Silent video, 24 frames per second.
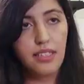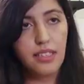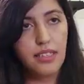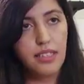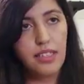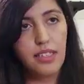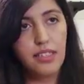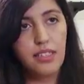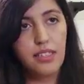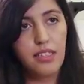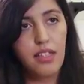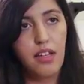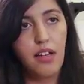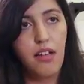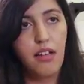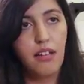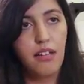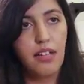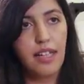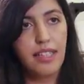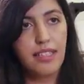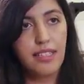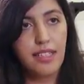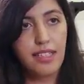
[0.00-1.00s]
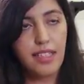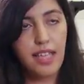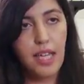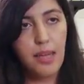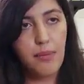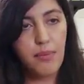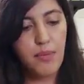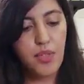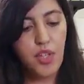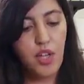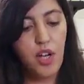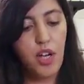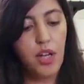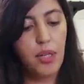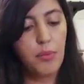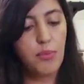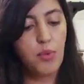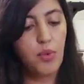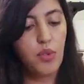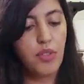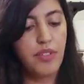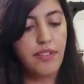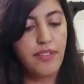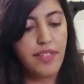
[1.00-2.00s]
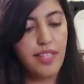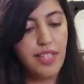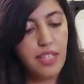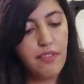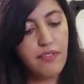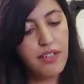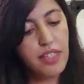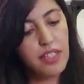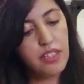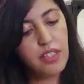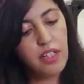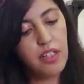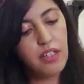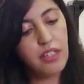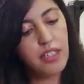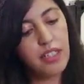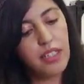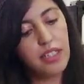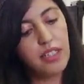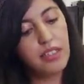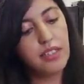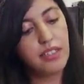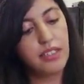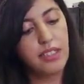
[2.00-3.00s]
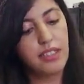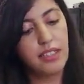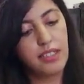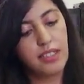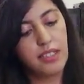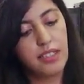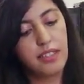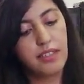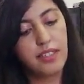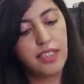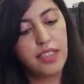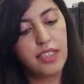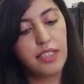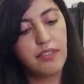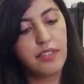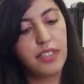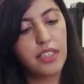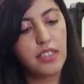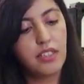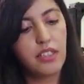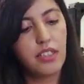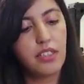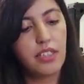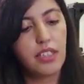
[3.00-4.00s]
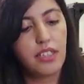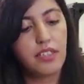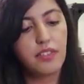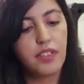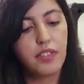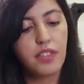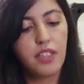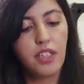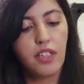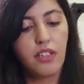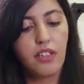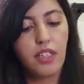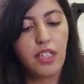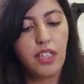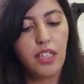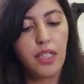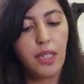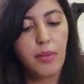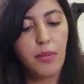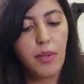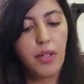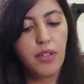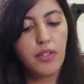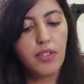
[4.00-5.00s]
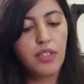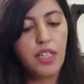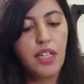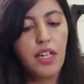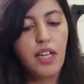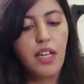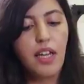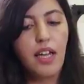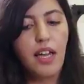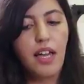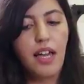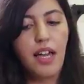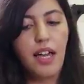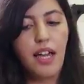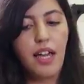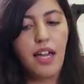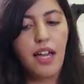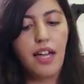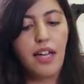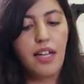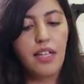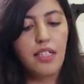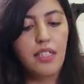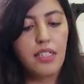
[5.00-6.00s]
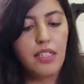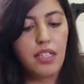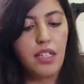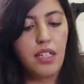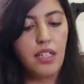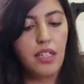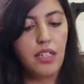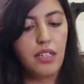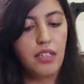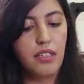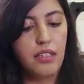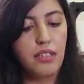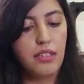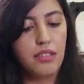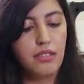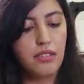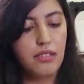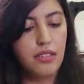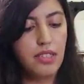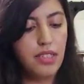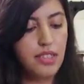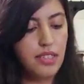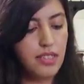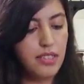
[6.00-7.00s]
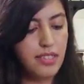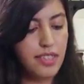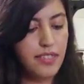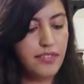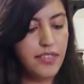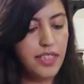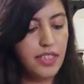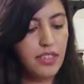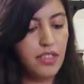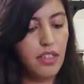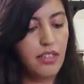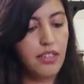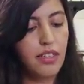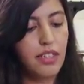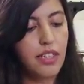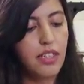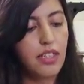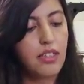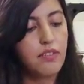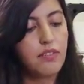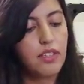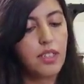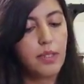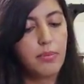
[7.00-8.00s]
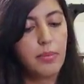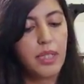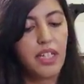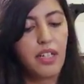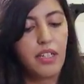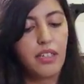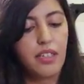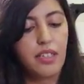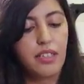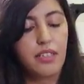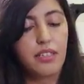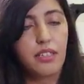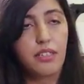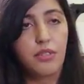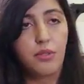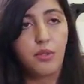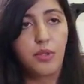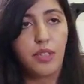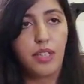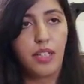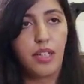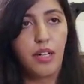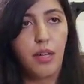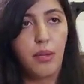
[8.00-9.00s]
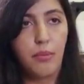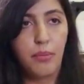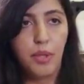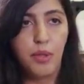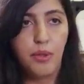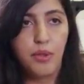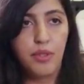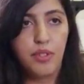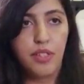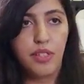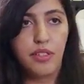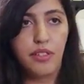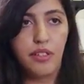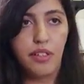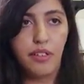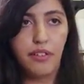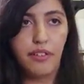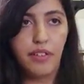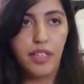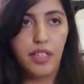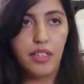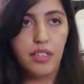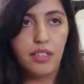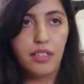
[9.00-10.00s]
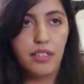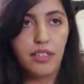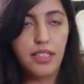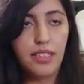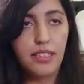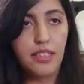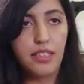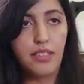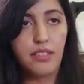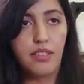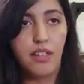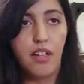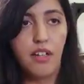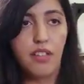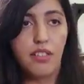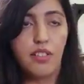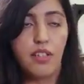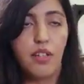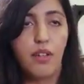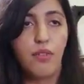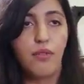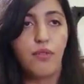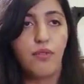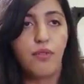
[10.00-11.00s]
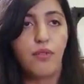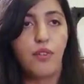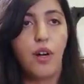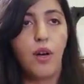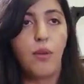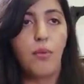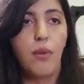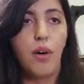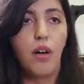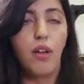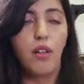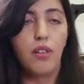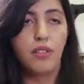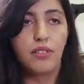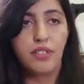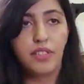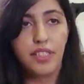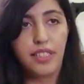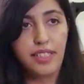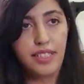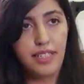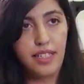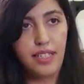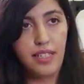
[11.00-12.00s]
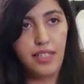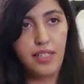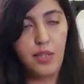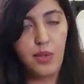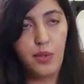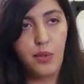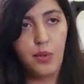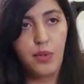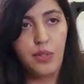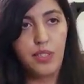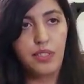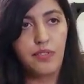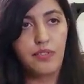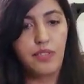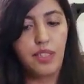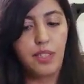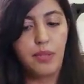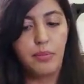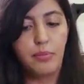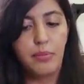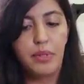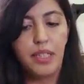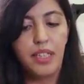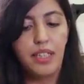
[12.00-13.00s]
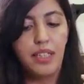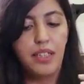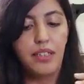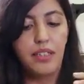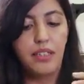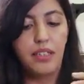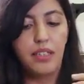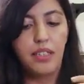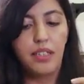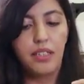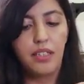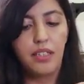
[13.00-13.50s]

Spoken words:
the data at the same time to a receiver dongle. This is the receiver dongle we're talking about. And this receiver dongle will be connected to the computer directly. The data from all 3 sensors will be